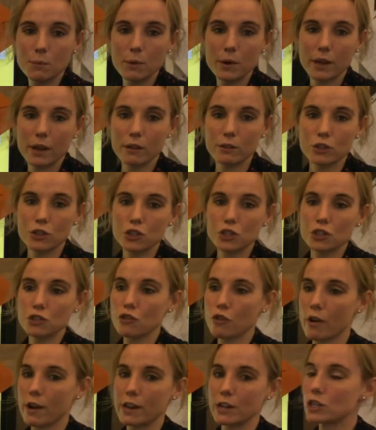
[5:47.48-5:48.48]
and we're going to
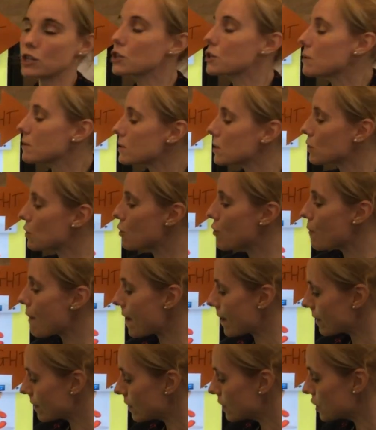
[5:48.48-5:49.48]
try and choose a
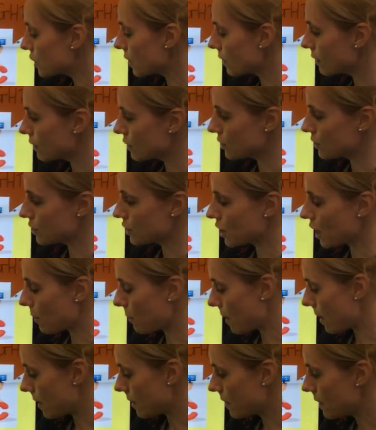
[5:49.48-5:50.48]
correct conjunction to go
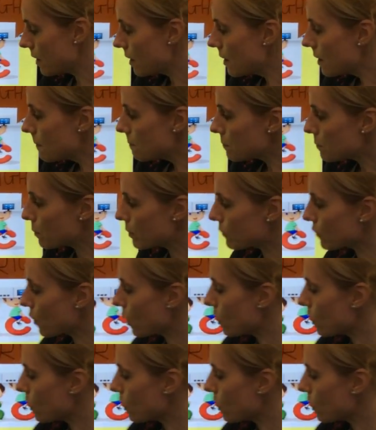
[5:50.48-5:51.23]
in. We've